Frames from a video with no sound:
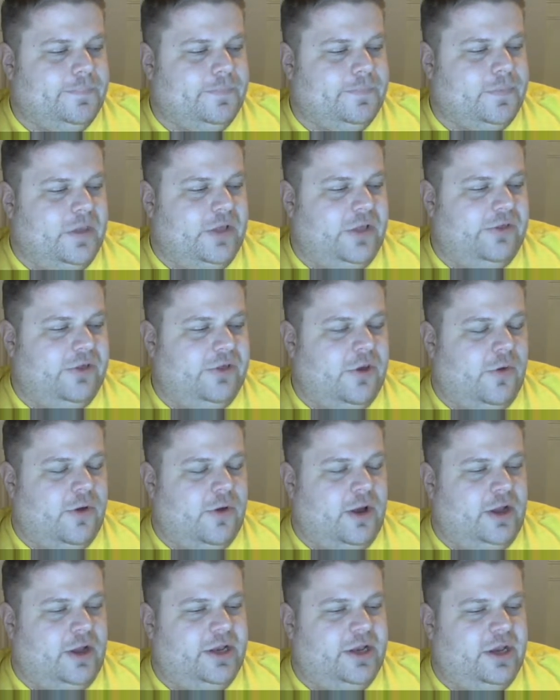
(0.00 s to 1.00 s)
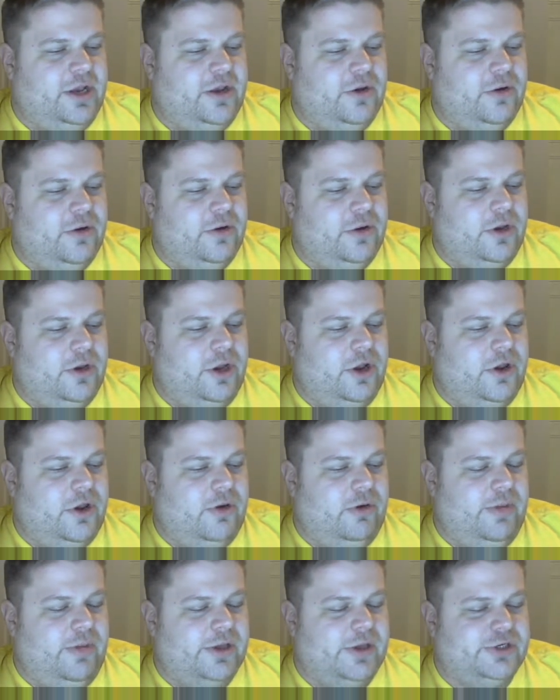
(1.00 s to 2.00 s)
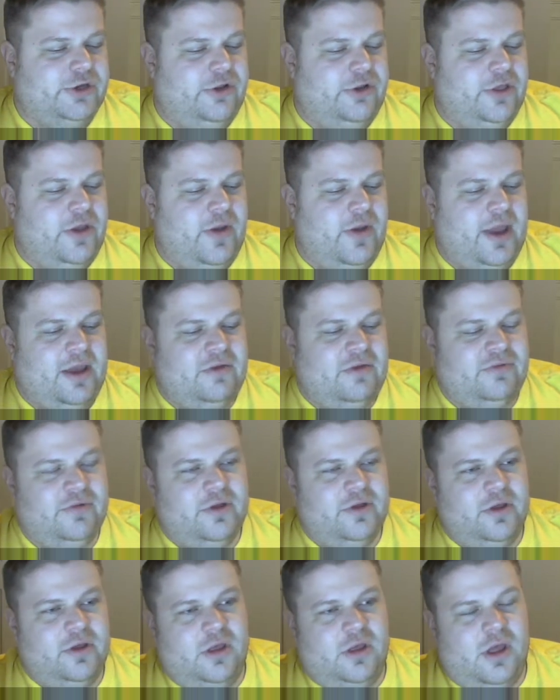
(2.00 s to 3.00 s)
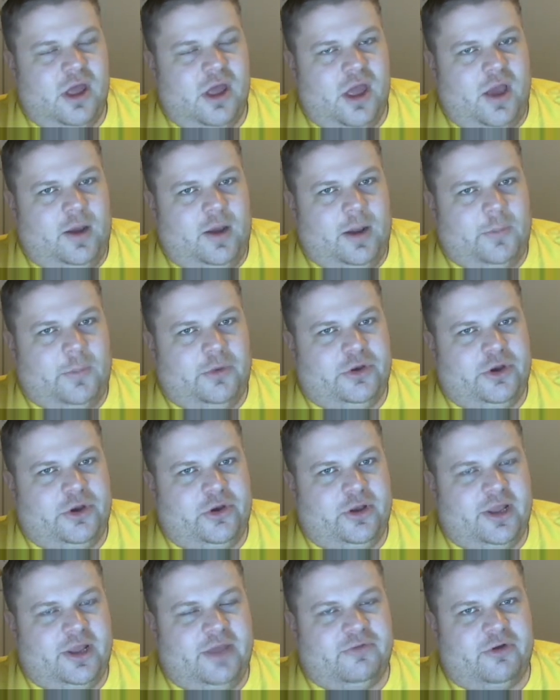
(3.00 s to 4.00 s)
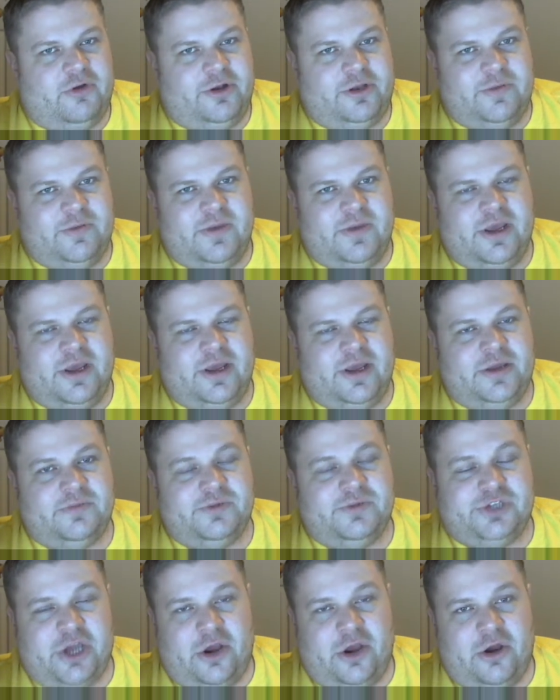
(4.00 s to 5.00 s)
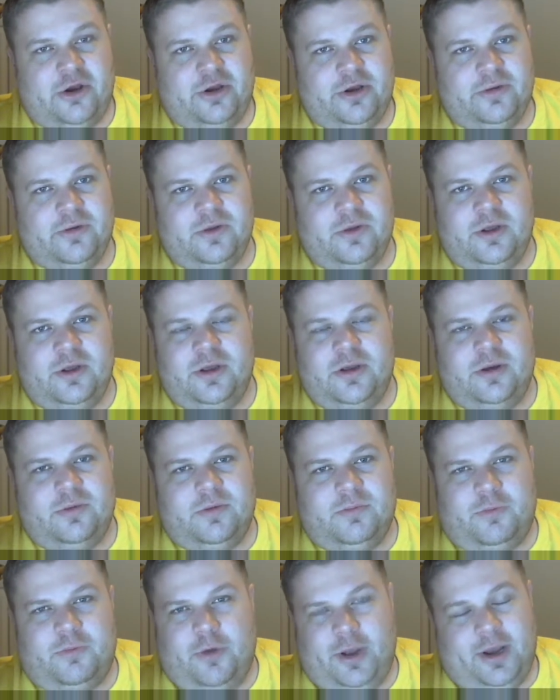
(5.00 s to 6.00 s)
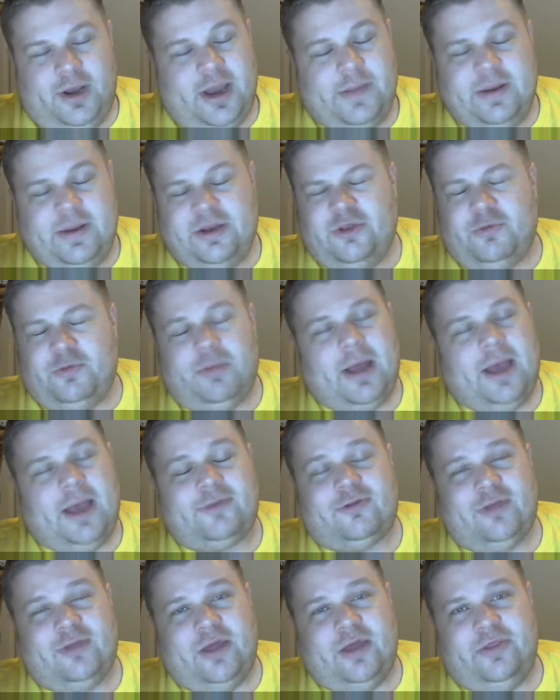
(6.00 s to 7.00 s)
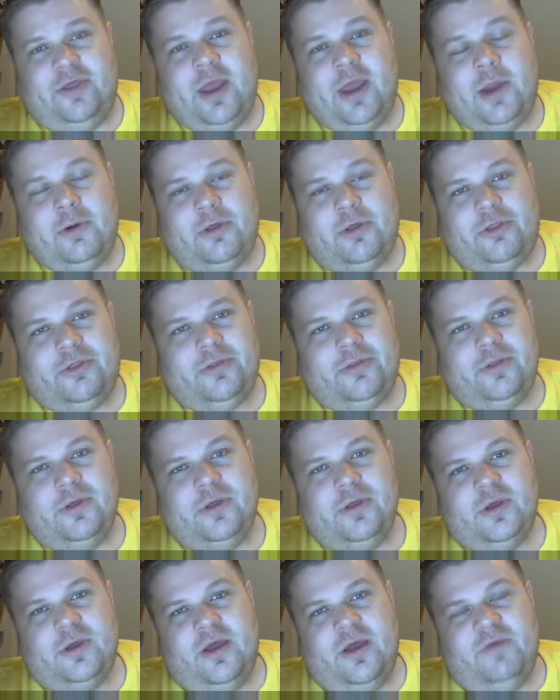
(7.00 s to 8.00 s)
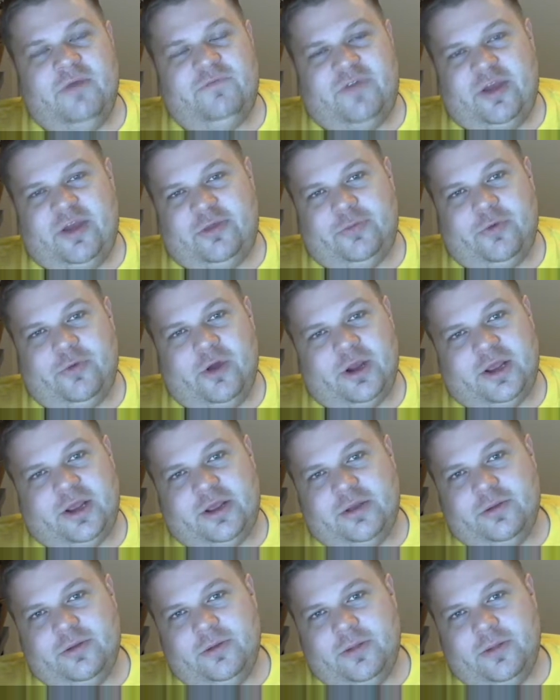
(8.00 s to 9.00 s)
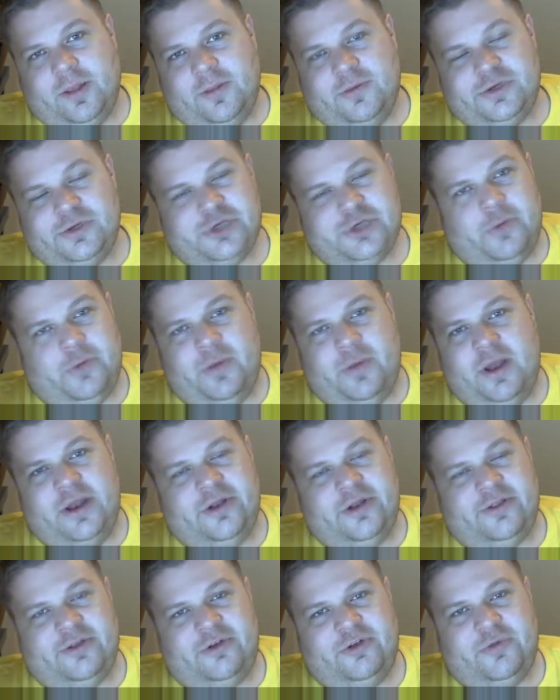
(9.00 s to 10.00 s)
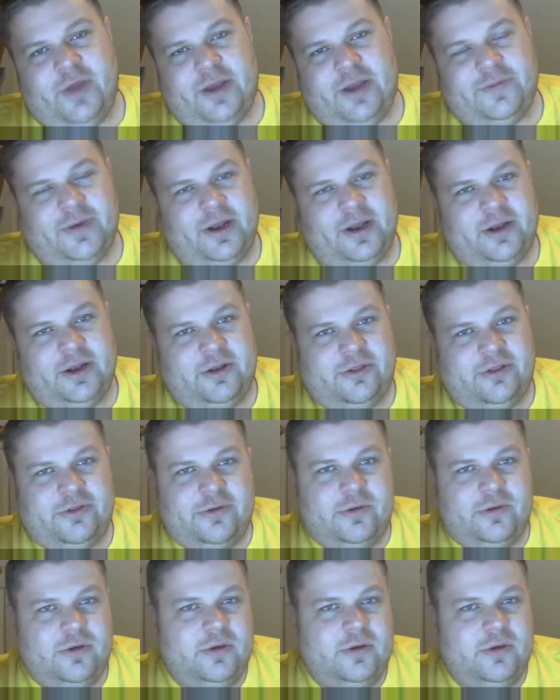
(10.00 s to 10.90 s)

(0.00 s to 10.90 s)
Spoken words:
SEO content, you want to make sure that you have an opportunity for it to be shared. Just plaster that thing with Facebook share buttons and tweet buttons.